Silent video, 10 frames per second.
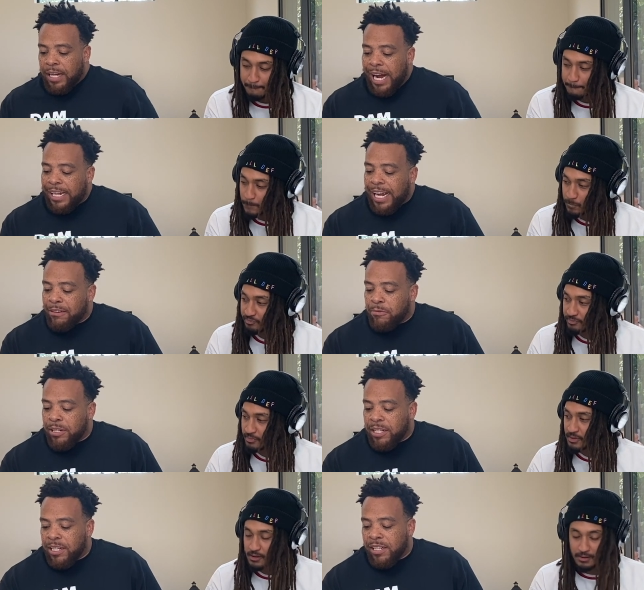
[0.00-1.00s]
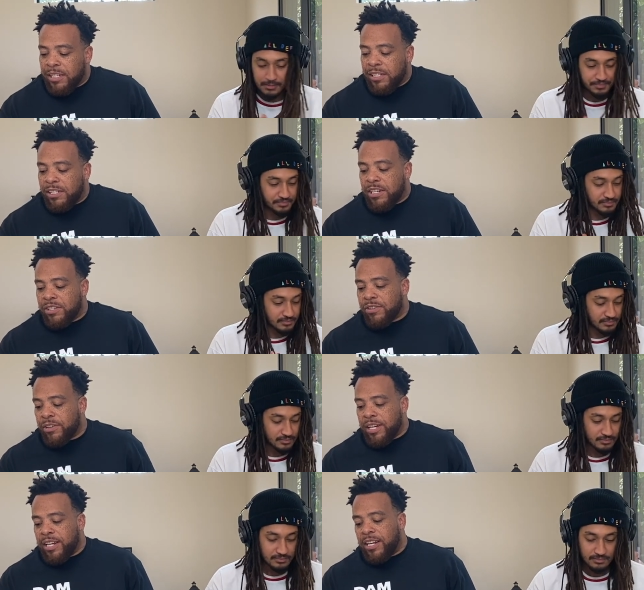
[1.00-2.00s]
Speaker 1: I like when the ginger
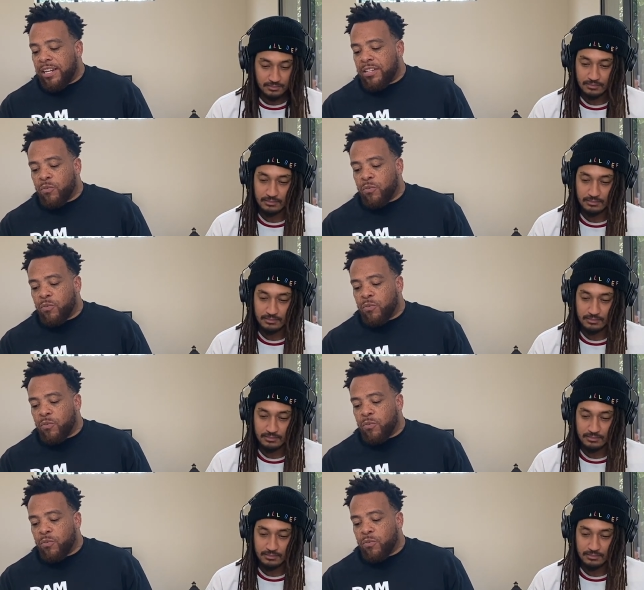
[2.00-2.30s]
is